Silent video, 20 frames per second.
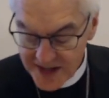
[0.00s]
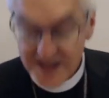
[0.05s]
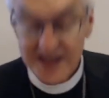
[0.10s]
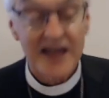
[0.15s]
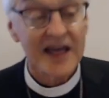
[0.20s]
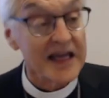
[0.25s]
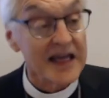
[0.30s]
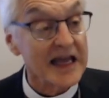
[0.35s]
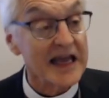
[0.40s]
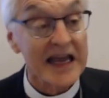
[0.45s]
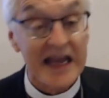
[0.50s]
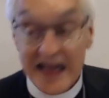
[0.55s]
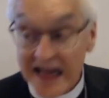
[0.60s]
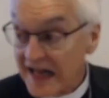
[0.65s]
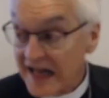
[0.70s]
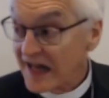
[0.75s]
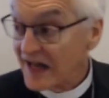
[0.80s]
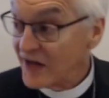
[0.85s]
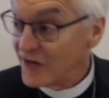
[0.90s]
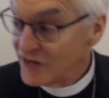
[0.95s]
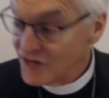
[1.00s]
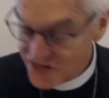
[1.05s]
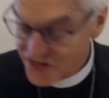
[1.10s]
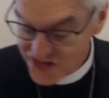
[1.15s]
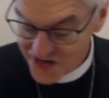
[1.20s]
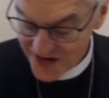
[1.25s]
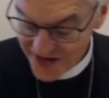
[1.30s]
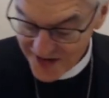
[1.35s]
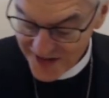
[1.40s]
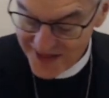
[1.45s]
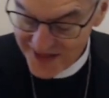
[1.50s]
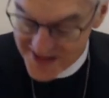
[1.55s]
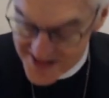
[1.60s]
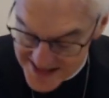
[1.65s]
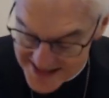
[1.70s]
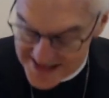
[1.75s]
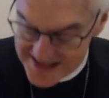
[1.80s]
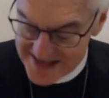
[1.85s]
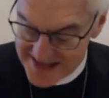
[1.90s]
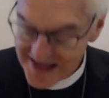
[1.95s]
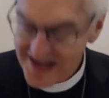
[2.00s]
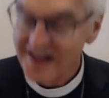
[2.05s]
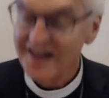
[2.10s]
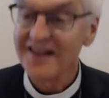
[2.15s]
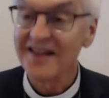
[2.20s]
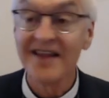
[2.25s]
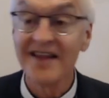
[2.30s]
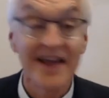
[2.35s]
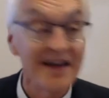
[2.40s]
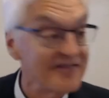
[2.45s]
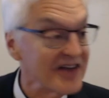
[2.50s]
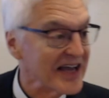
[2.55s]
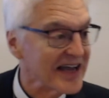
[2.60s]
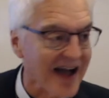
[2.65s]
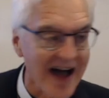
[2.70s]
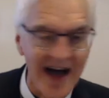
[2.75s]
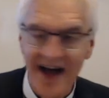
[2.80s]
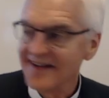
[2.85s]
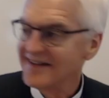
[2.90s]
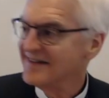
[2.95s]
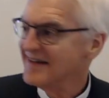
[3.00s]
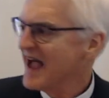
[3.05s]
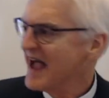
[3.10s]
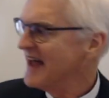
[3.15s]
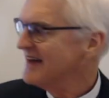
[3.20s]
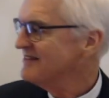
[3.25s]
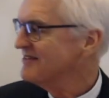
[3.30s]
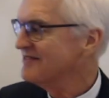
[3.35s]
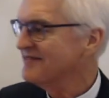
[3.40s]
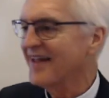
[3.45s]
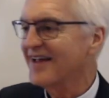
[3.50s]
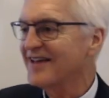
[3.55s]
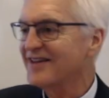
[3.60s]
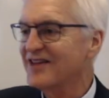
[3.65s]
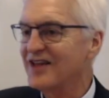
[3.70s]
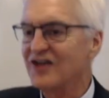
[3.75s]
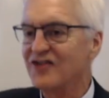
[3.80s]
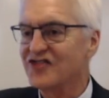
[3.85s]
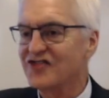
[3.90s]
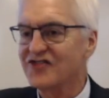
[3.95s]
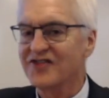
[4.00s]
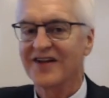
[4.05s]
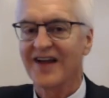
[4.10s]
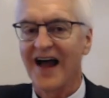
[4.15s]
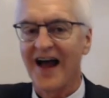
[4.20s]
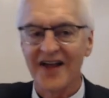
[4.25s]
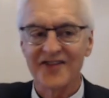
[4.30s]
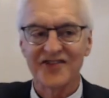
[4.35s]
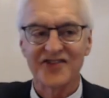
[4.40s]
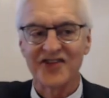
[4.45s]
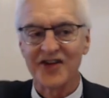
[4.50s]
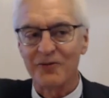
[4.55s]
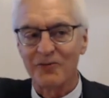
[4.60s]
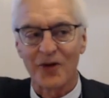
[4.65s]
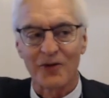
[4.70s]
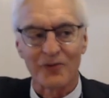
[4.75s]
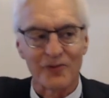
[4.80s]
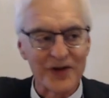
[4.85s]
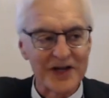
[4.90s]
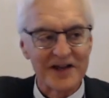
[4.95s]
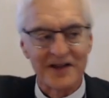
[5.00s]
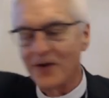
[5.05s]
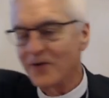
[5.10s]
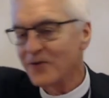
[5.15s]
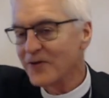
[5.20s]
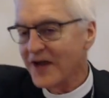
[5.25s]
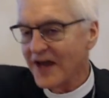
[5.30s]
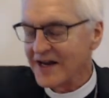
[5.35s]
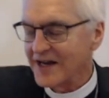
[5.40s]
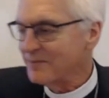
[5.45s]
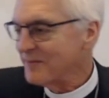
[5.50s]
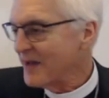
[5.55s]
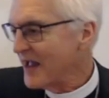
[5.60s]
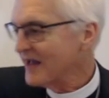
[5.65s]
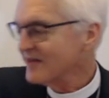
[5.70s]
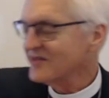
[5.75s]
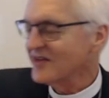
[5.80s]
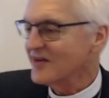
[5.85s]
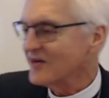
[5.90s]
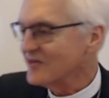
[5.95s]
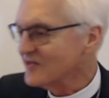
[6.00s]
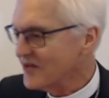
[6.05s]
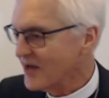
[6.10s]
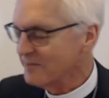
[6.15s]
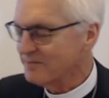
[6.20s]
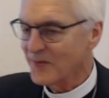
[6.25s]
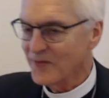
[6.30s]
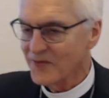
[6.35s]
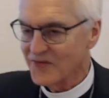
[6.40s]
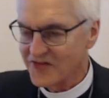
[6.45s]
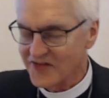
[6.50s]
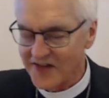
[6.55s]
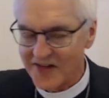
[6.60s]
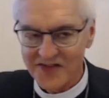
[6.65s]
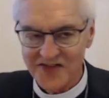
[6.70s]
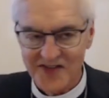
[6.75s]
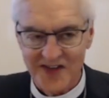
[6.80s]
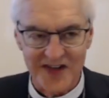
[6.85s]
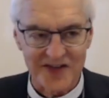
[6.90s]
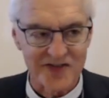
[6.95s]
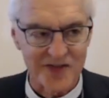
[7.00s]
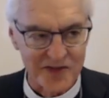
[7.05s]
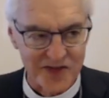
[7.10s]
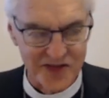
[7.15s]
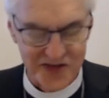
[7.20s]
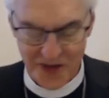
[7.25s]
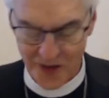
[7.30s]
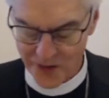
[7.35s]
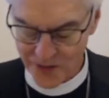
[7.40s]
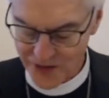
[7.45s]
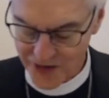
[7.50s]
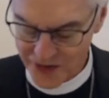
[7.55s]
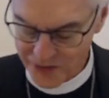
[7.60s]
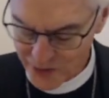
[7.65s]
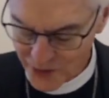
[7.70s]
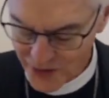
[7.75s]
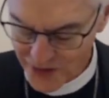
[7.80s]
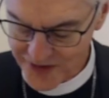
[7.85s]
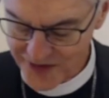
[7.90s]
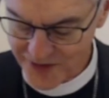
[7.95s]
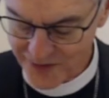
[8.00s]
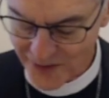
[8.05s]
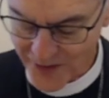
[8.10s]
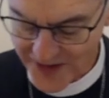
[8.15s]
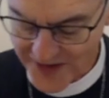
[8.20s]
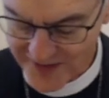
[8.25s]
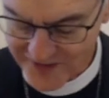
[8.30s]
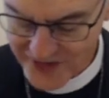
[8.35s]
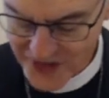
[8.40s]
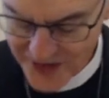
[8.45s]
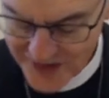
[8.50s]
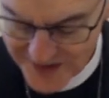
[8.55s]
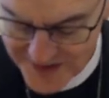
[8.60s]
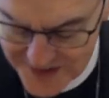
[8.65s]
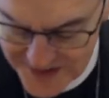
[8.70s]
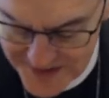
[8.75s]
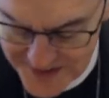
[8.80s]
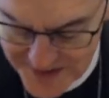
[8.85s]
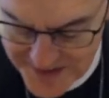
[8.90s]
he is the living God, not like these gods that were relocating back to their temples, these things of stone and wood and whatever.